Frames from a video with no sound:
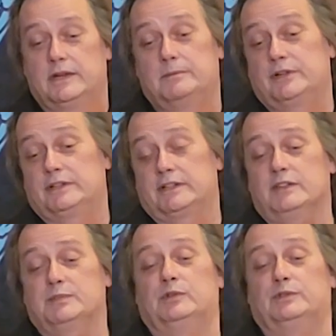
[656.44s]
the
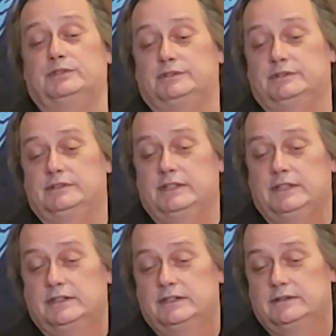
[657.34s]
gospel
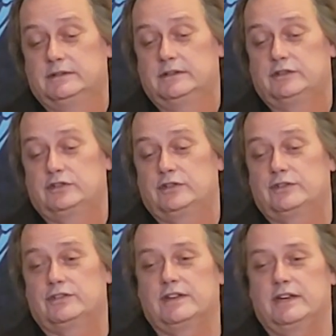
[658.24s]
and the
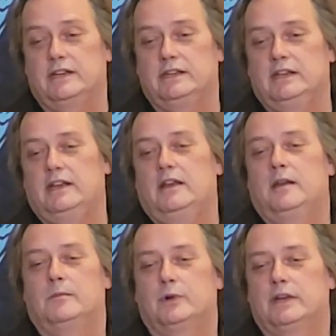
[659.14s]
church thing
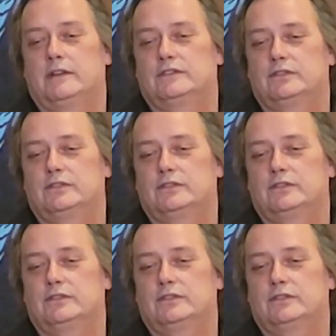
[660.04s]
brings so